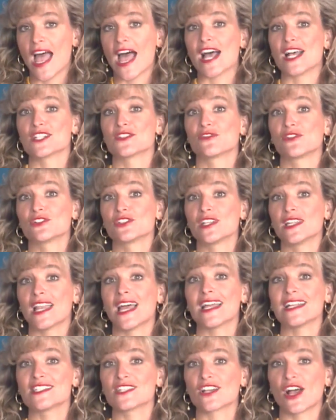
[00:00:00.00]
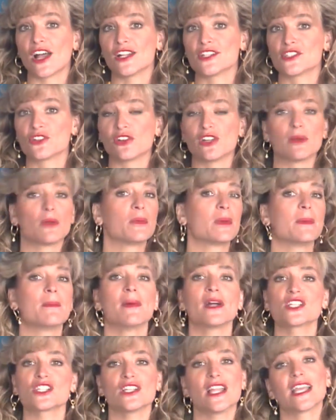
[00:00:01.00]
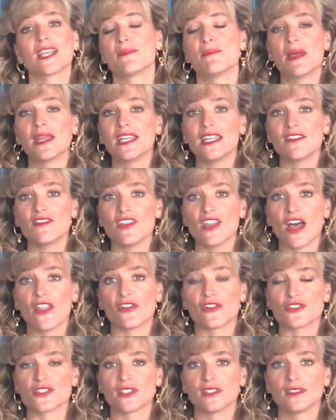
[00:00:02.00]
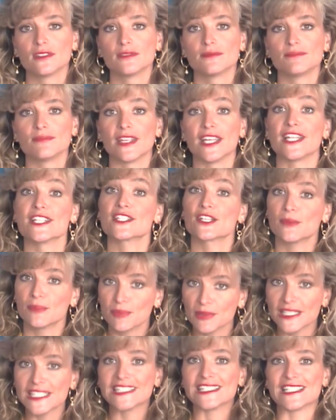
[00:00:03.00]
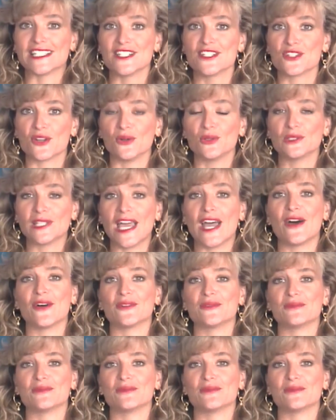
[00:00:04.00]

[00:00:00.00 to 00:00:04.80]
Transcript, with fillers: As for tonight's concert, it'll be much like many of the others. It is completely sold out.